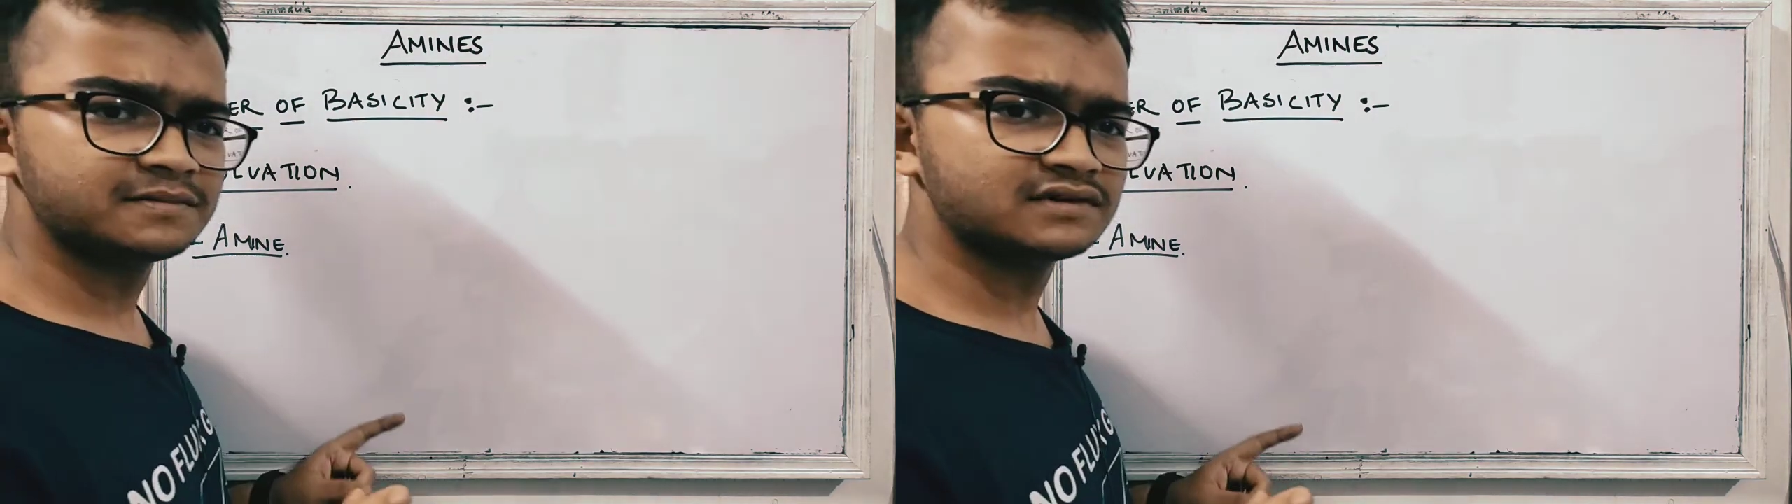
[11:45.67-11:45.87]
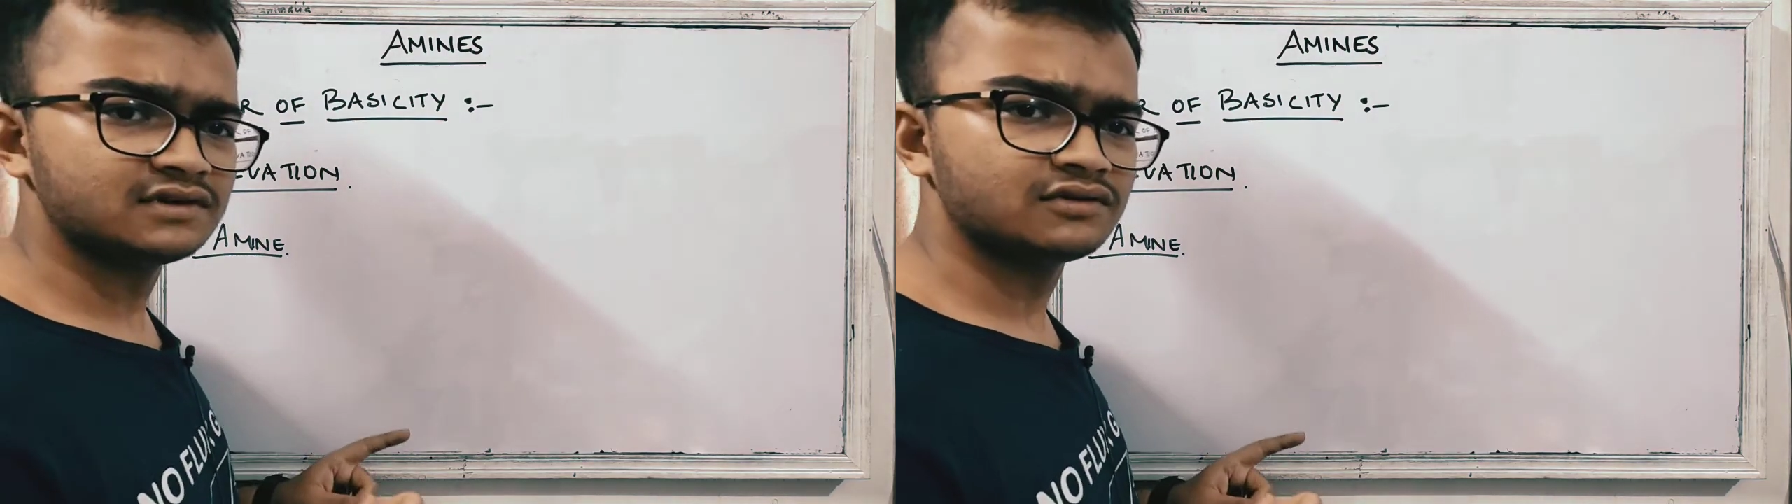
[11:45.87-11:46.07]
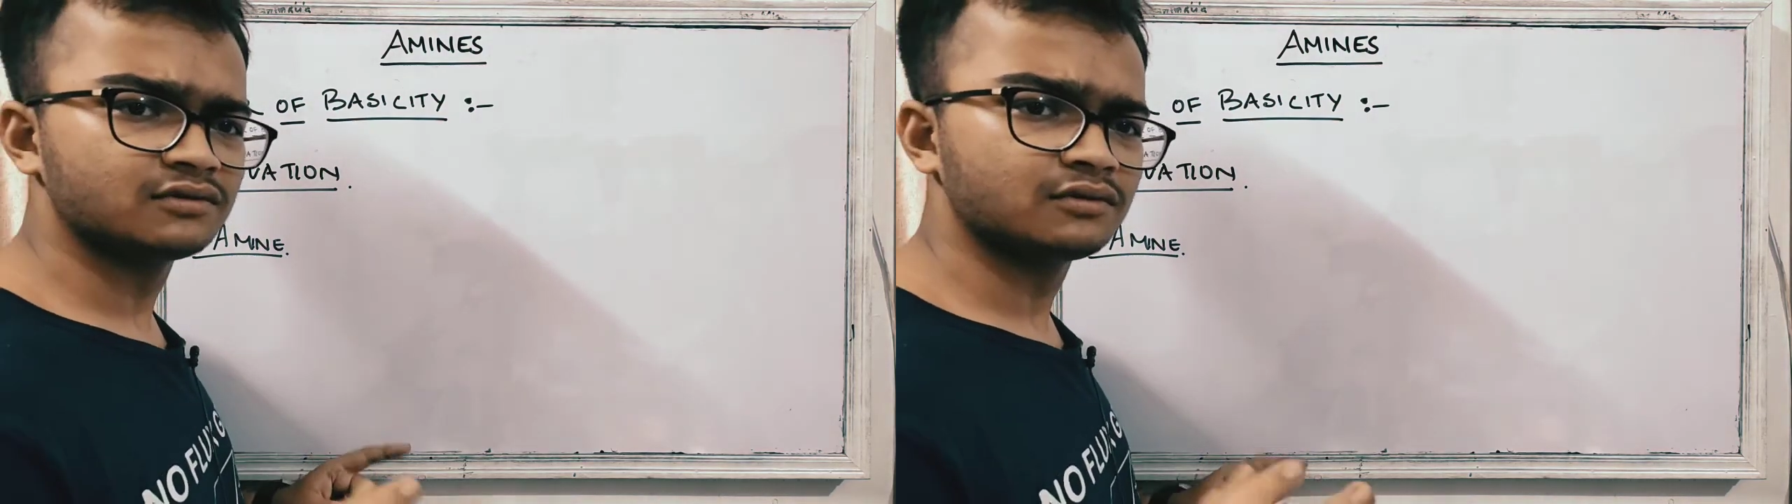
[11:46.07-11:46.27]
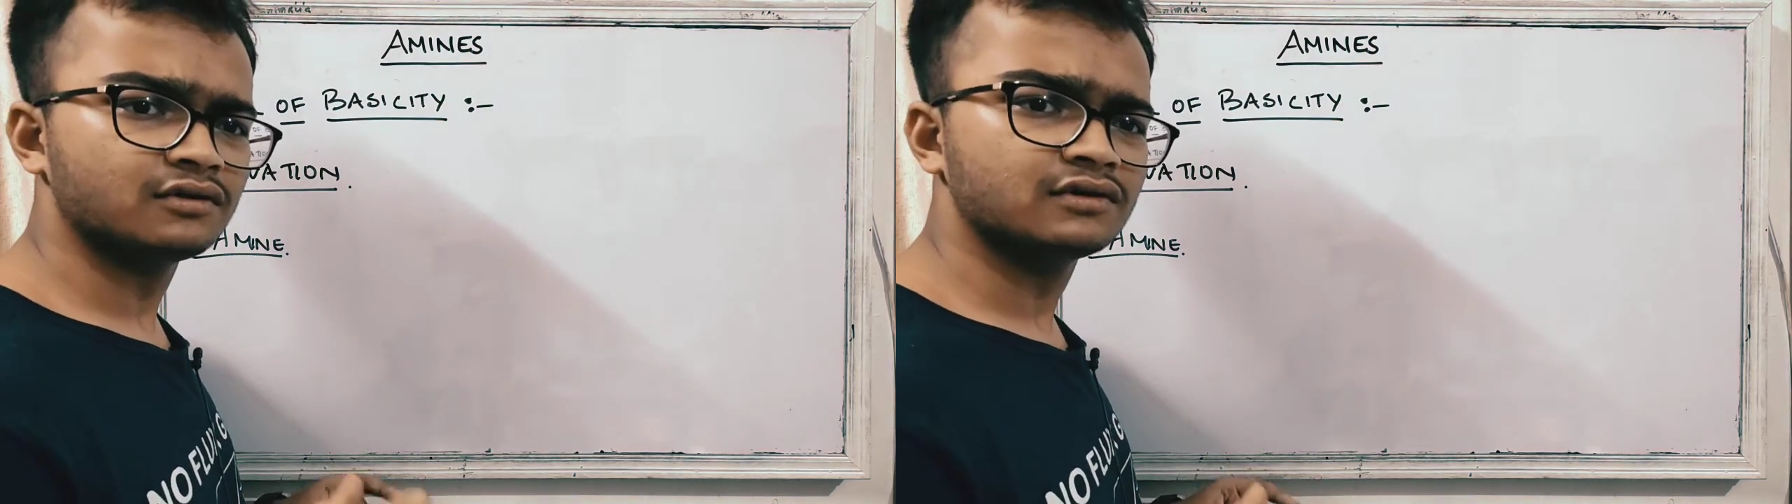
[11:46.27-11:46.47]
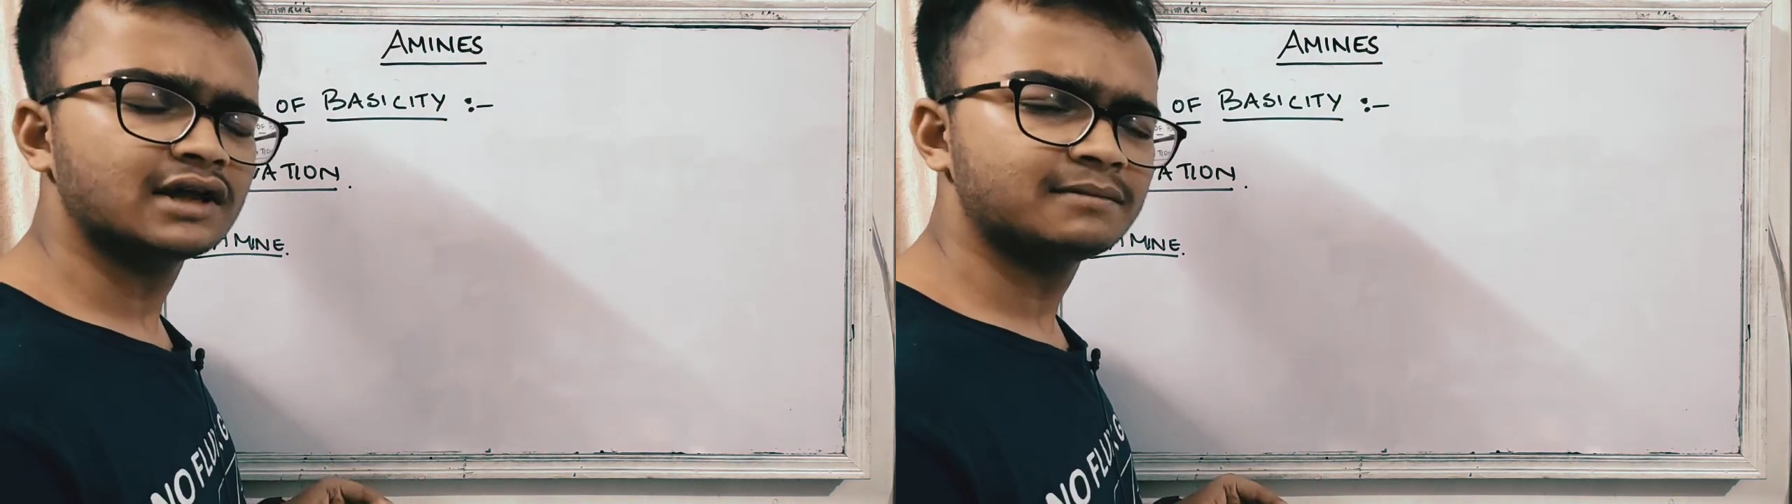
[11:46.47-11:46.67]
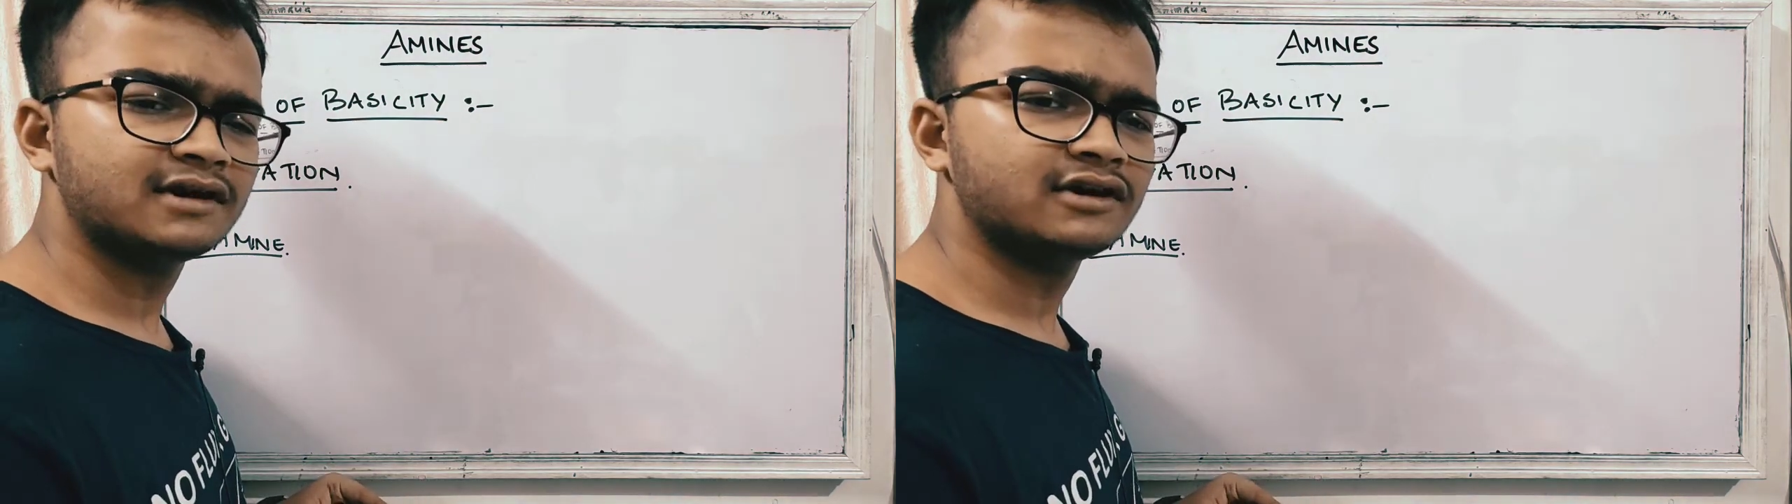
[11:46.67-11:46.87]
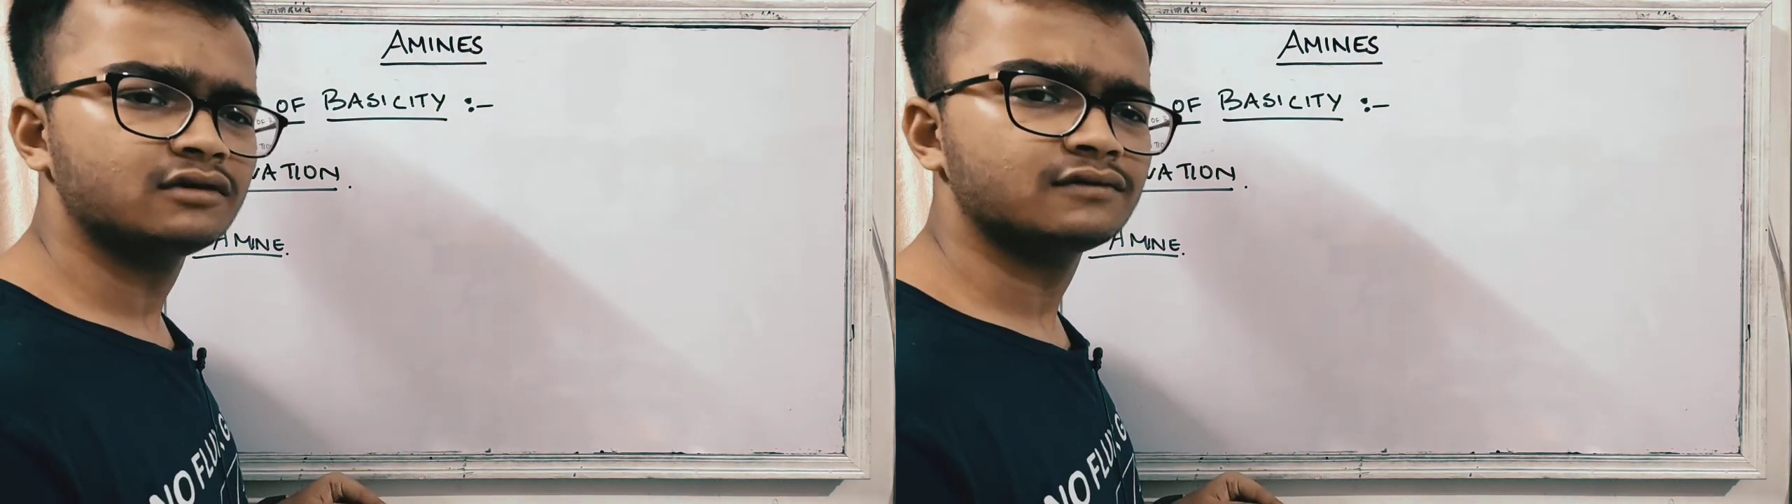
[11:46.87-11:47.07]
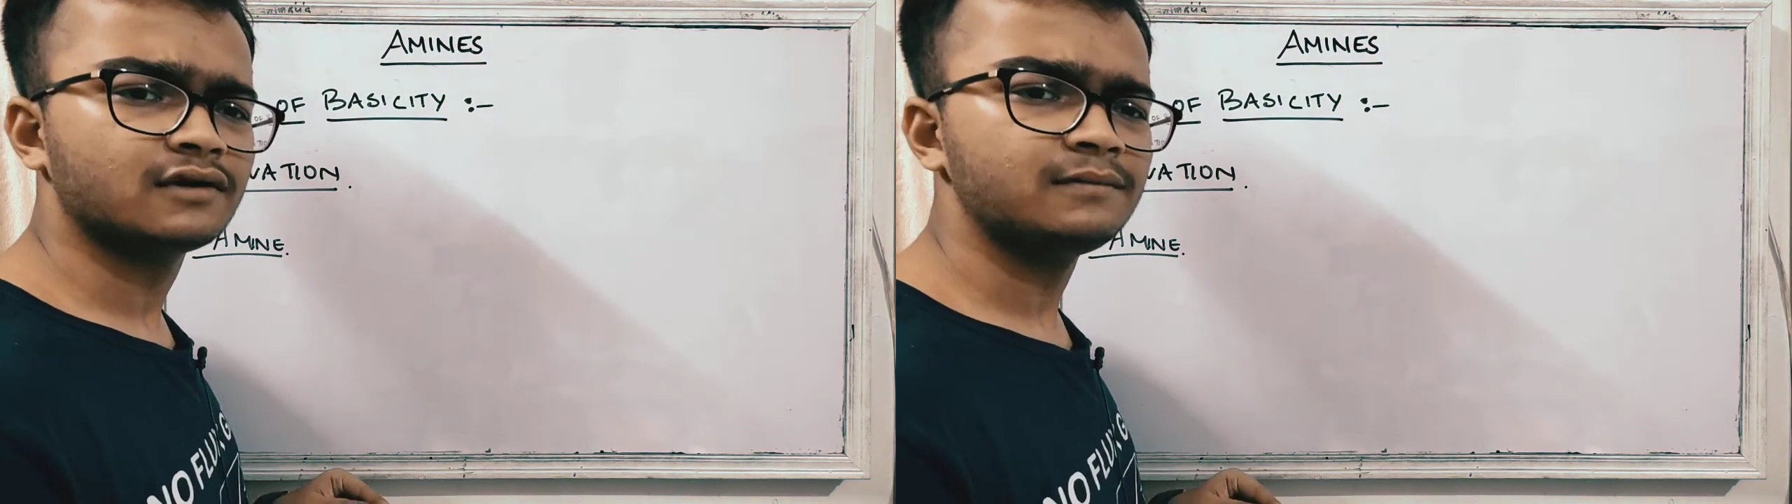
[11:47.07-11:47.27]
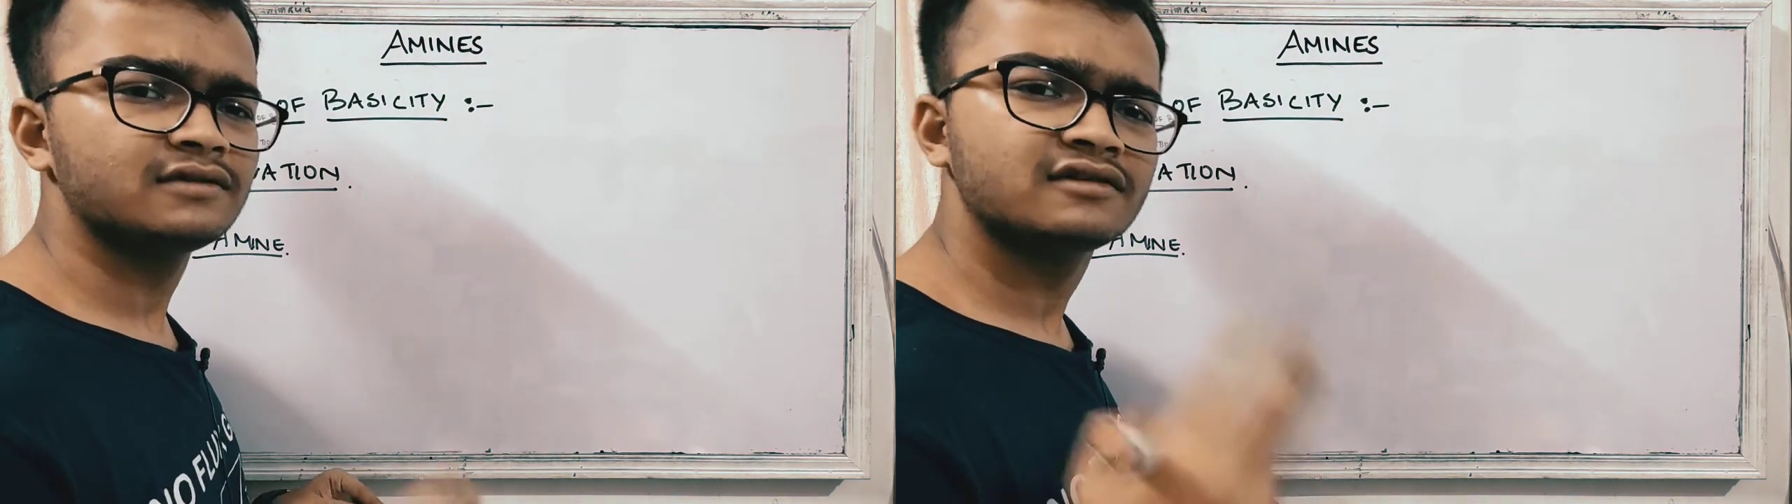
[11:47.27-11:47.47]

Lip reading: present, so the ability to form